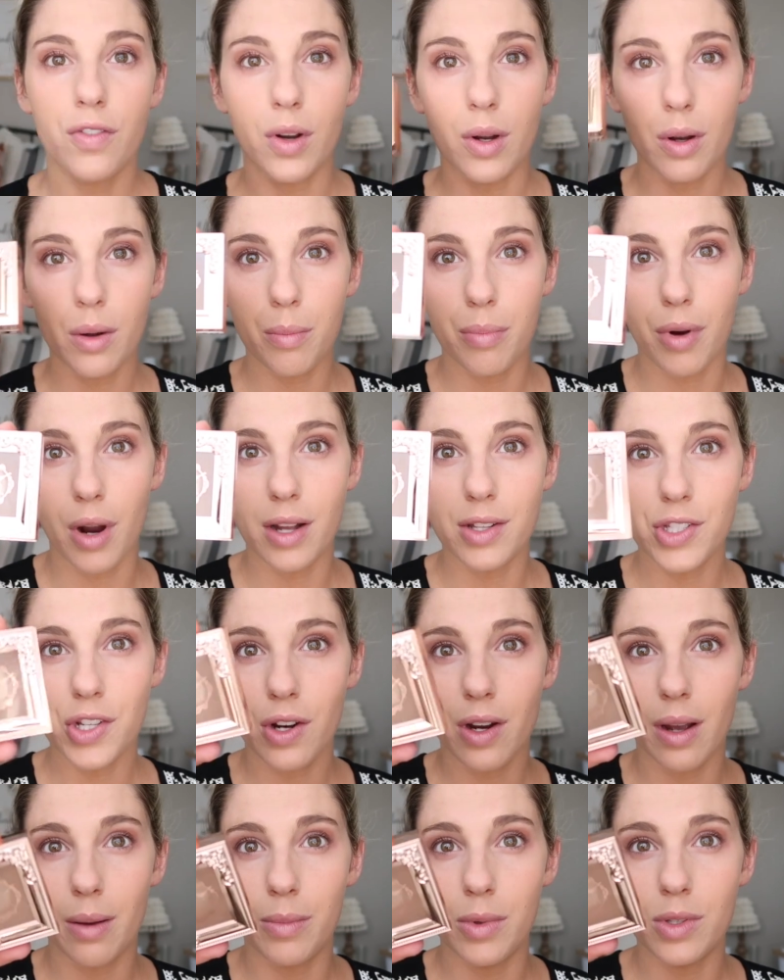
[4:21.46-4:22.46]
For
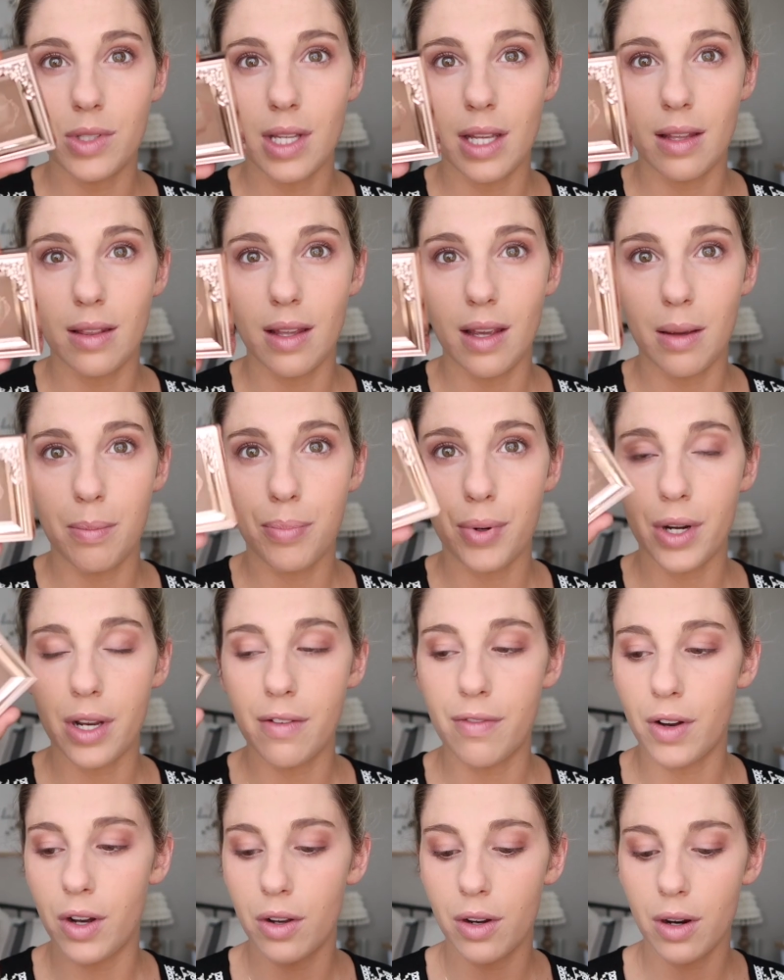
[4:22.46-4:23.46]
bronzer, I'm using the Pretty
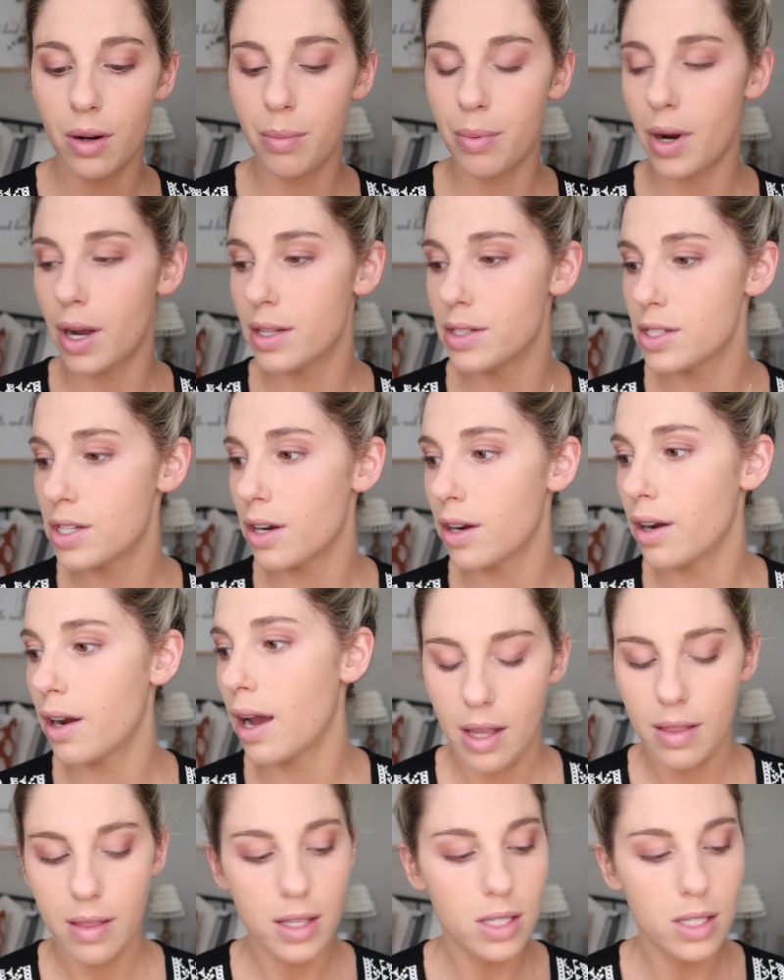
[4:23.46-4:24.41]
Vulgar bronzer.